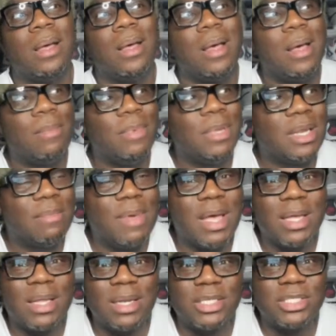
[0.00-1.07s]
I'm looking at
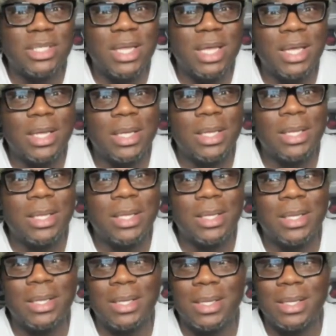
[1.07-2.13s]
my collection like, uh,
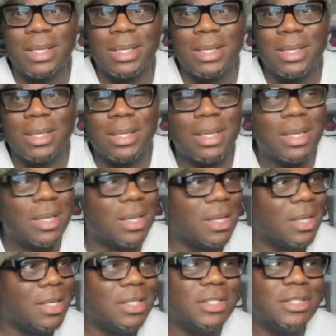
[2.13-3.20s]

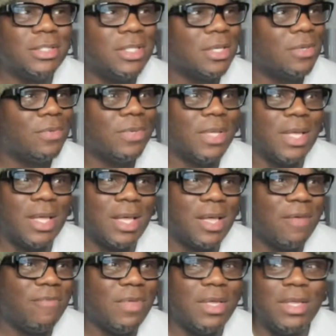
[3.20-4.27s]
I don't
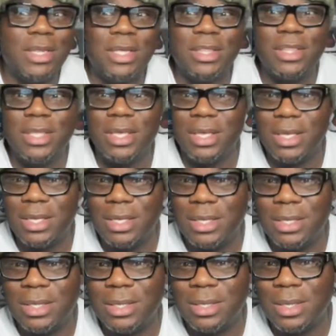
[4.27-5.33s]
have
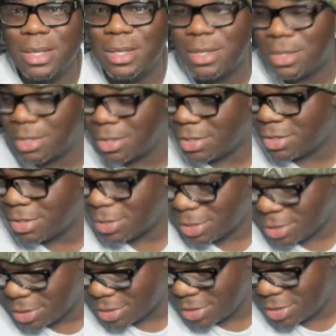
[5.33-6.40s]
anything.
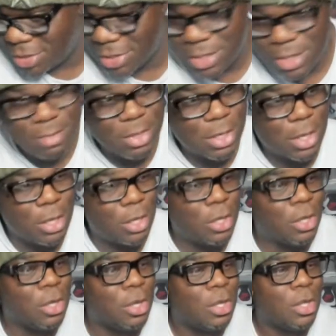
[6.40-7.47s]
Uh, I'll be like,
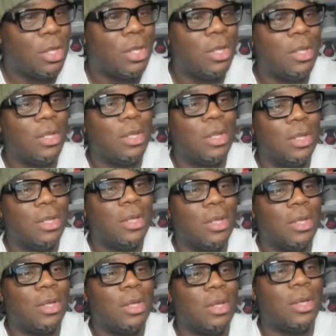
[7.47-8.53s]
uh,
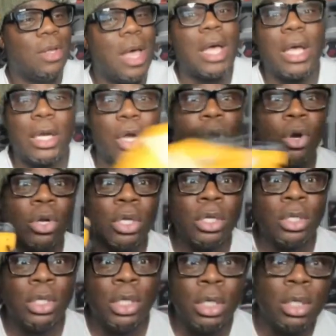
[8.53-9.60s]
uh, I got an early
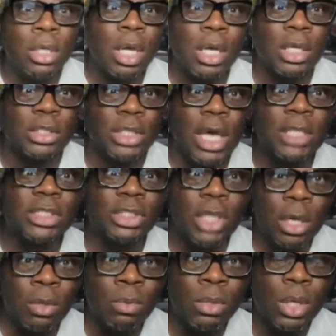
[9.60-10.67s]
look. I got a taxi
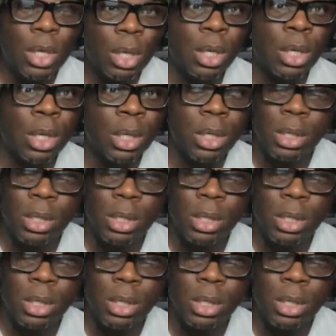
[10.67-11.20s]
tow. Uh,